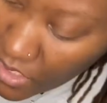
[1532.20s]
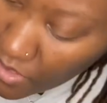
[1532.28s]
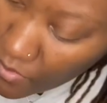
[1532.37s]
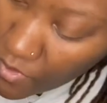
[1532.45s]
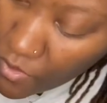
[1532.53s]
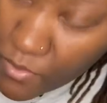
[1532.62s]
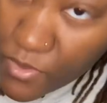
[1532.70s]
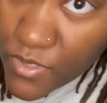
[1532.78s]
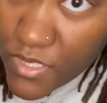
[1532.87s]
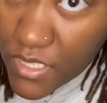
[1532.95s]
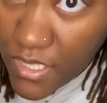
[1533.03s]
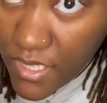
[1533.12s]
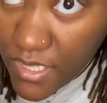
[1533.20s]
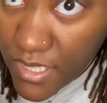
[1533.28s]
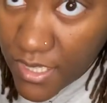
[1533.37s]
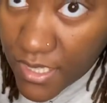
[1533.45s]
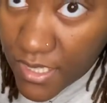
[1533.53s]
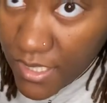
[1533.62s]
we're almost
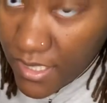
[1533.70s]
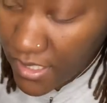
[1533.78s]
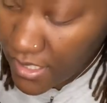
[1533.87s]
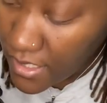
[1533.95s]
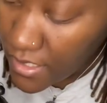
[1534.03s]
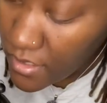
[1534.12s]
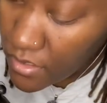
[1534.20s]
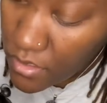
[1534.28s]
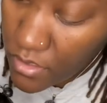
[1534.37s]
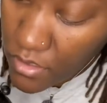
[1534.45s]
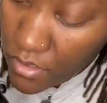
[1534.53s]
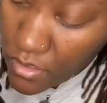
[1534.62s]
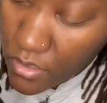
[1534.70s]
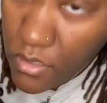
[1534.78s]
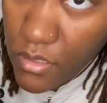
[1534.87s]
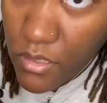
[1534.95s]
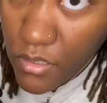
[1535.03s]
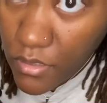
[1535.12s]
done
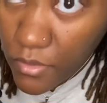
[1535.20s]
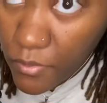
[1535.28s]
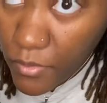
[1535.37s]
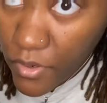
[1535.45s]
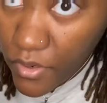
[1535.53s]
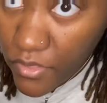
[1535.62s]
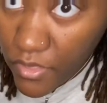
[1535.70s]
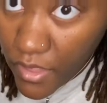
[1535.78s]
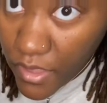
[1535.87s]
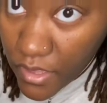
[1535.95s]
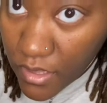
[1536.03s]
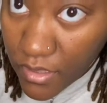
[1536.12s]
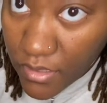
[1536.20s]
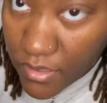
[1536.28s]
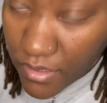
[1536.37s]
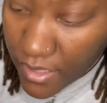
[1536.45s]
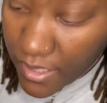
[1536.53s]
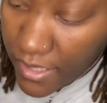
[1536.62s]
we gotta part that
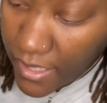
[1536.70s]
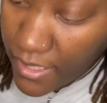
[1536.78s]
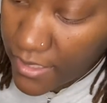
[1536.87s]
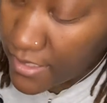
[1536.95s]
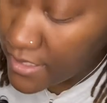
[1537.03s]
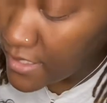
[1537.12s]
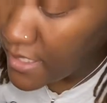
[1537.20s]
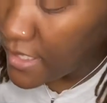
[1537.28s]
I can't see